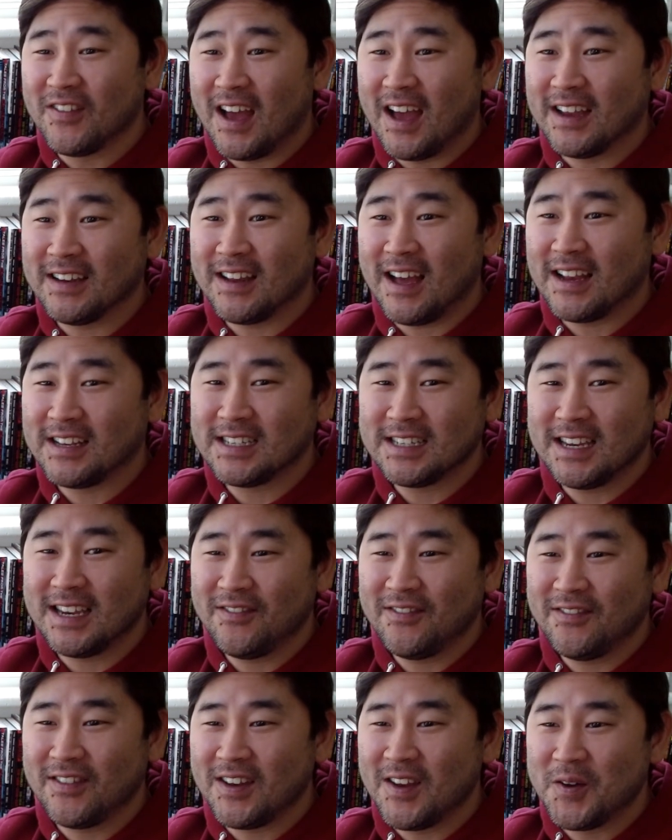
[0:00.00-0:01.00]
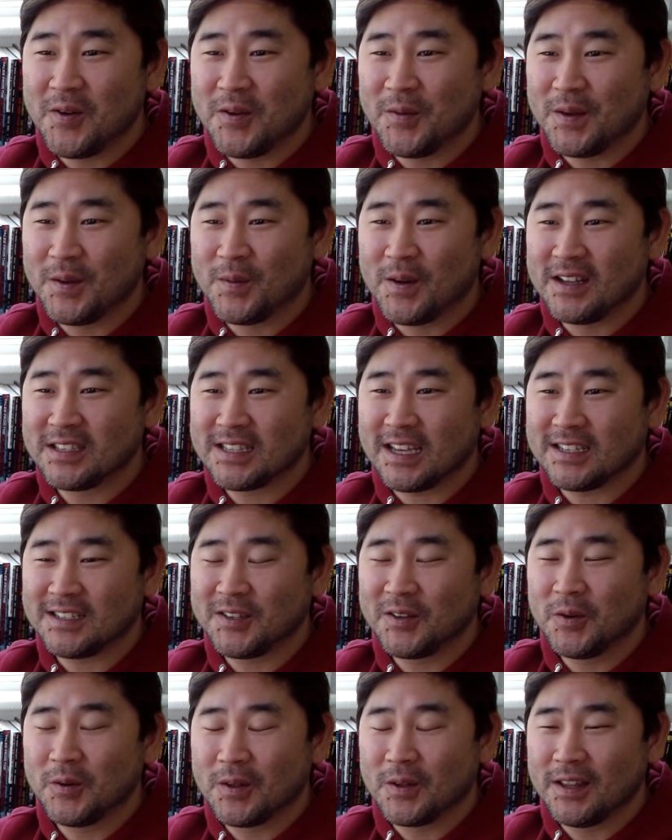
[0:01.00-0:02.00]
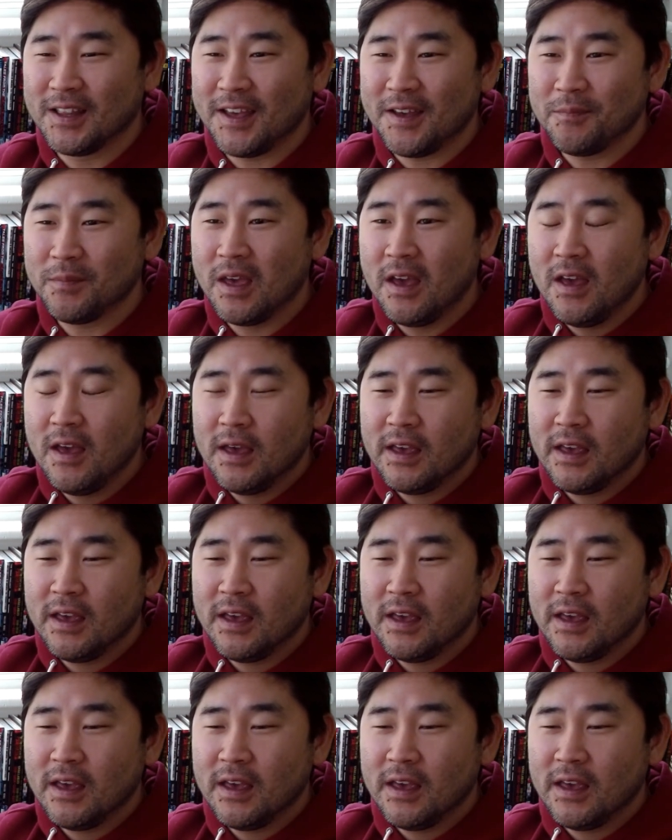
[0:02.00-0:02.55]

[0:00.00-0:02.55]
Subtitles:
I didn't even know who he was. I had to Google him.